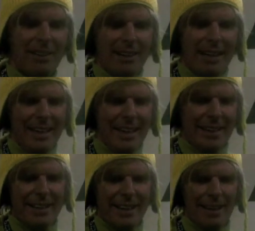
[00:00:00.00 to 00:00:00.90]

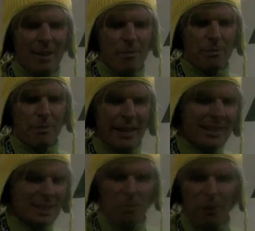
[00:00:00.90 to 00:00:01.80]
And it
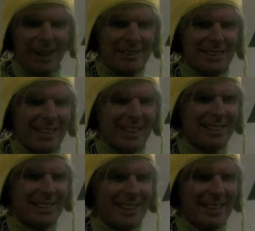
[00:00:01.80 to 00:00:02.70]
is surprising that
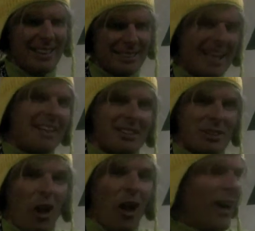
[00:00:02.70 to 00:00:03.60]
it's taken this
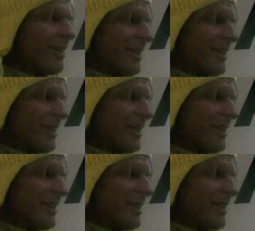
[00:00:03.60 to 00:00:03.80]
long,